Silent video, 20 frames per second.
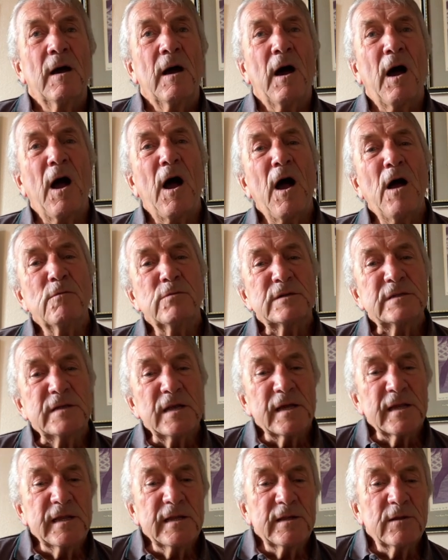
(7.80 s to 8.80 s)
I was
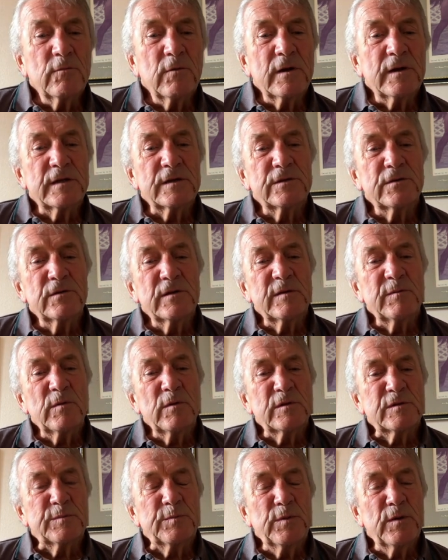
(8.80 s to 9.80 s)
lucky that one or two of the
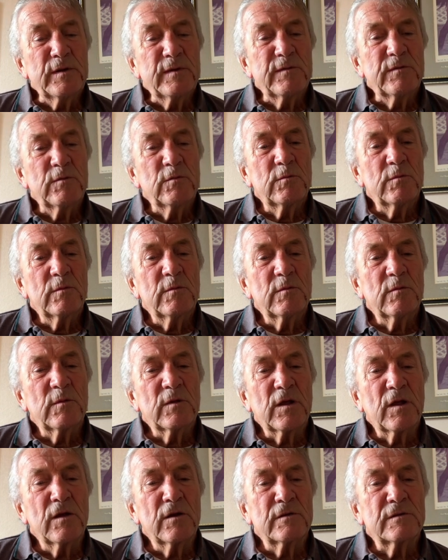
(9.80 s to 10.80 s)
most beautiful
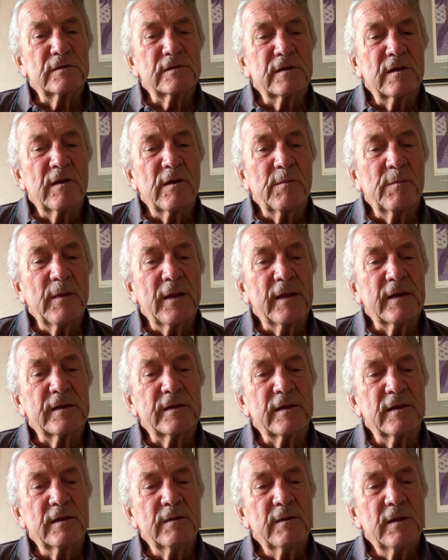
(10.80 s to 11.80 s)
girls that I met
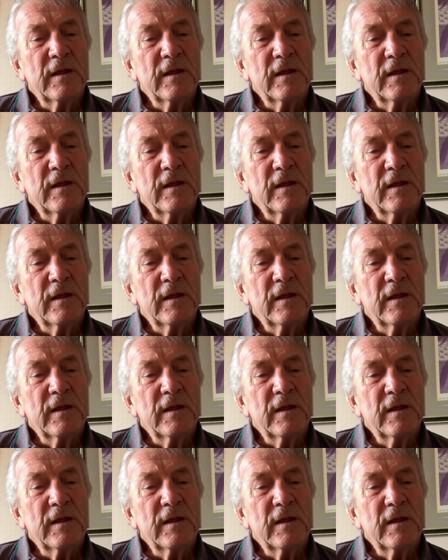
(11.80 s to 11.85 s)
uh,